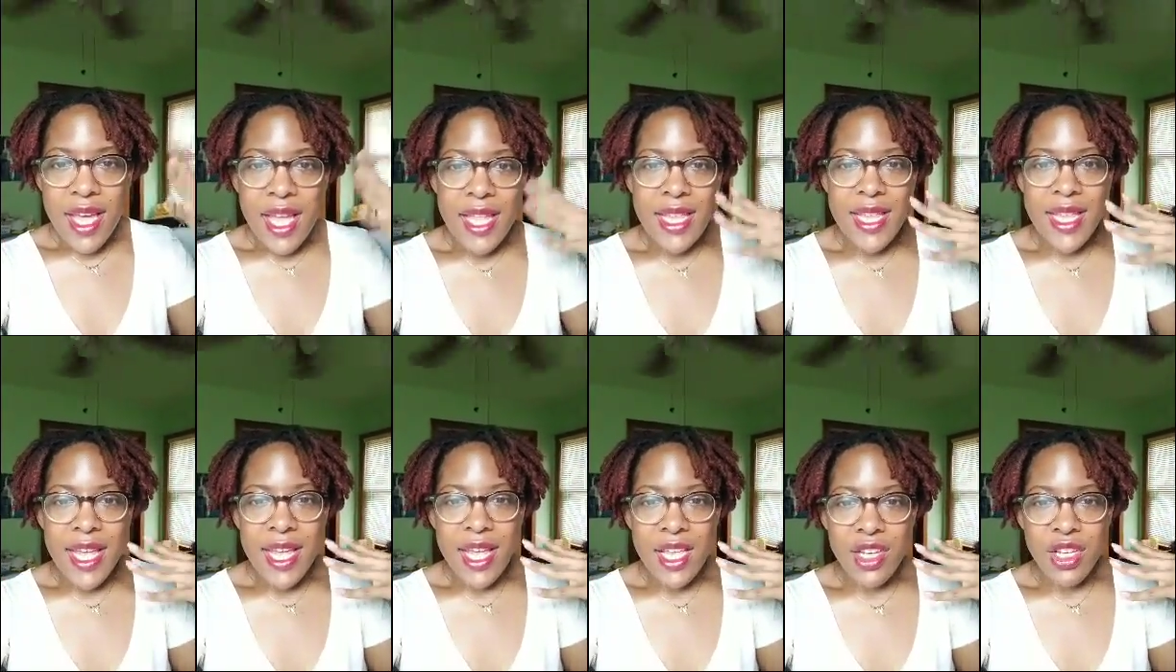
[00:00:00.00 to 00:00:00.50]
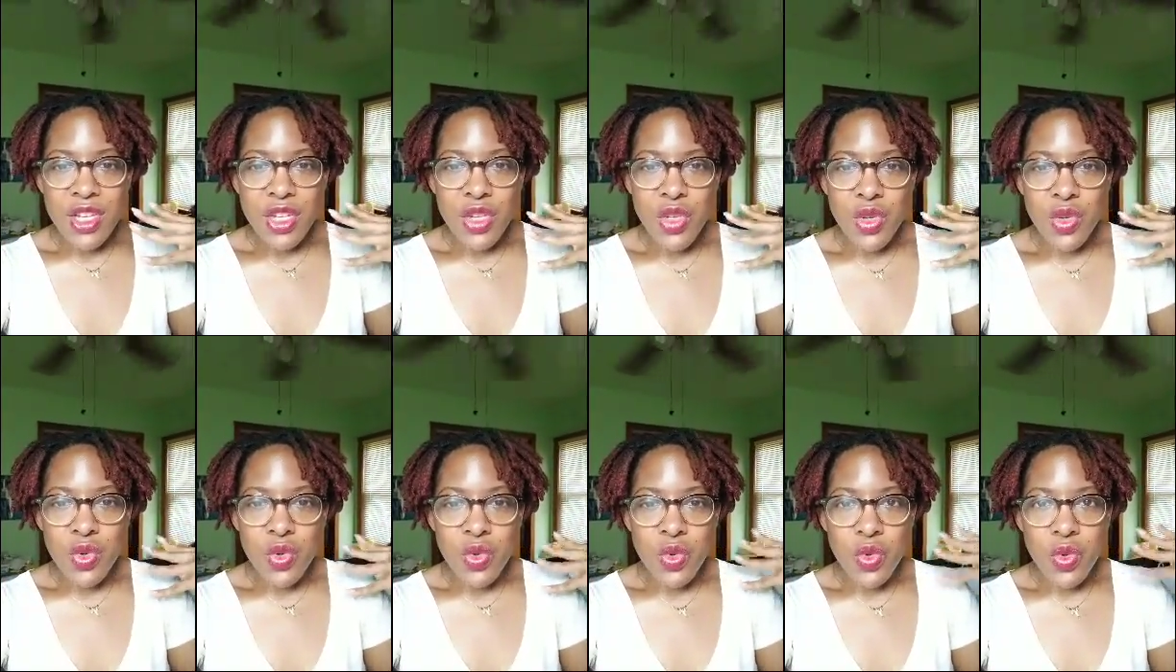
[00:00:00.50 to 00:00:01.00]
and then
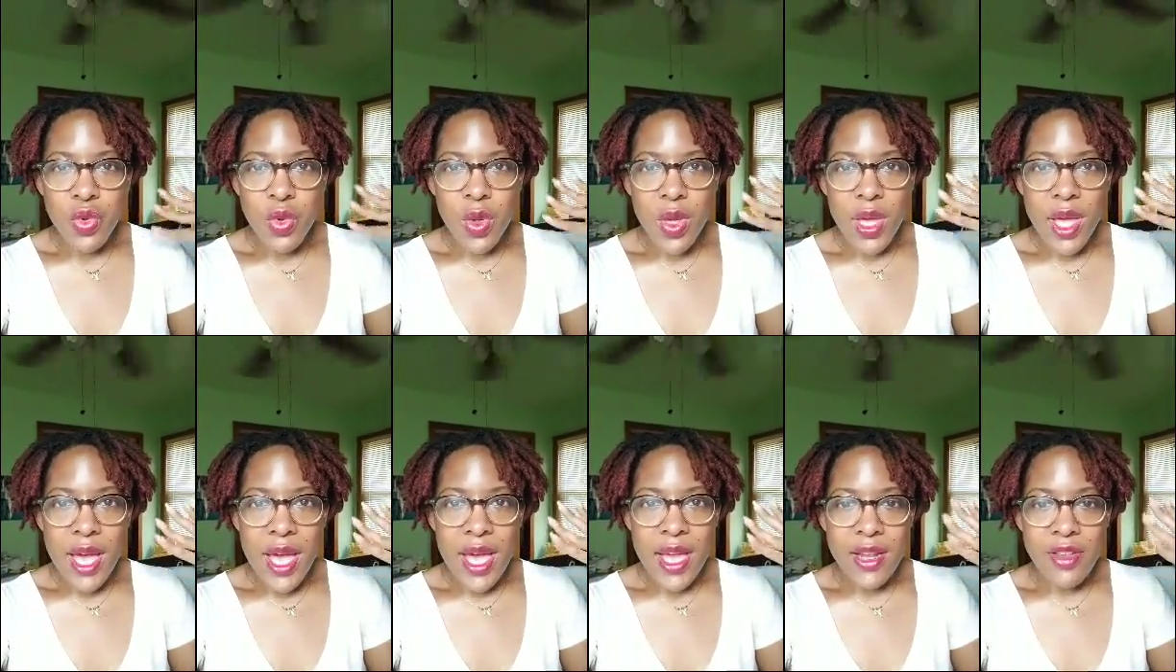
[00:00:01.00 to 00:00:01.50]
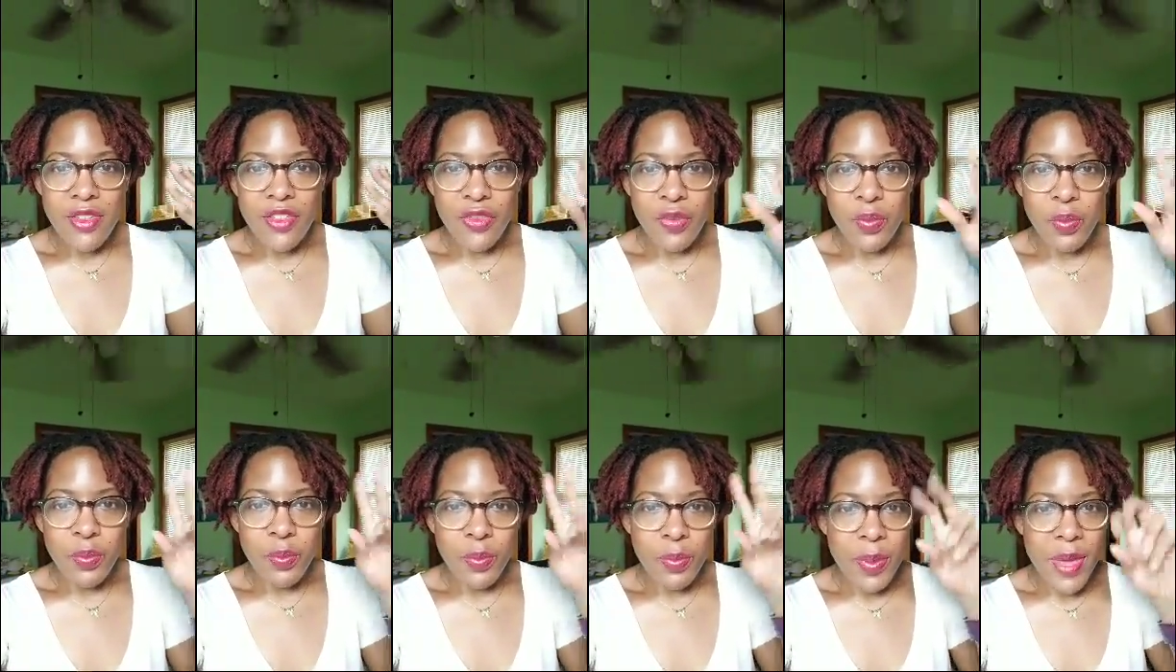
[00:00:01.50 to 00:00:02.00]
you kind of
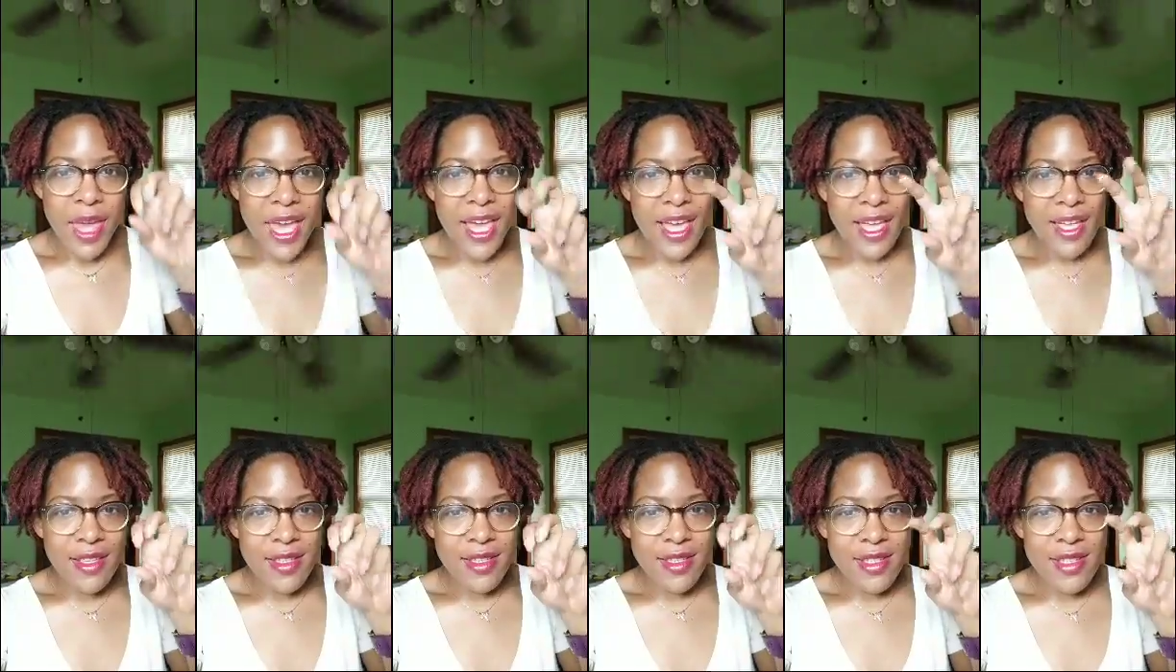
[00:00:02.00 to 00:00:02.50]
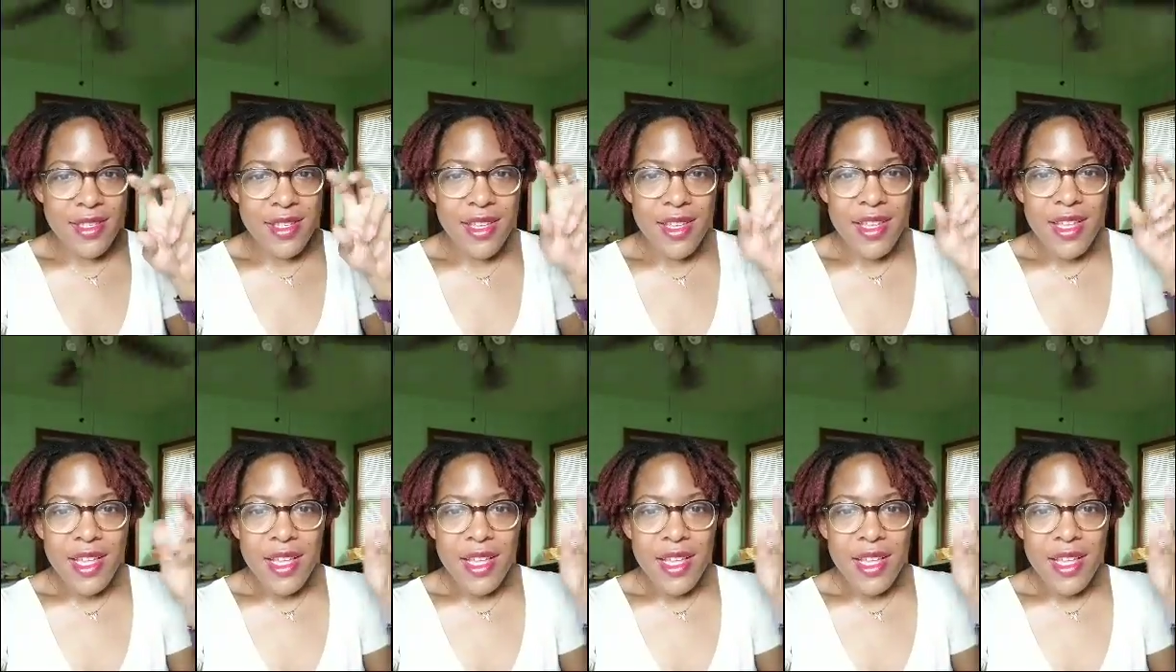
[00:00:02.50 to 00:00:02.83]
paint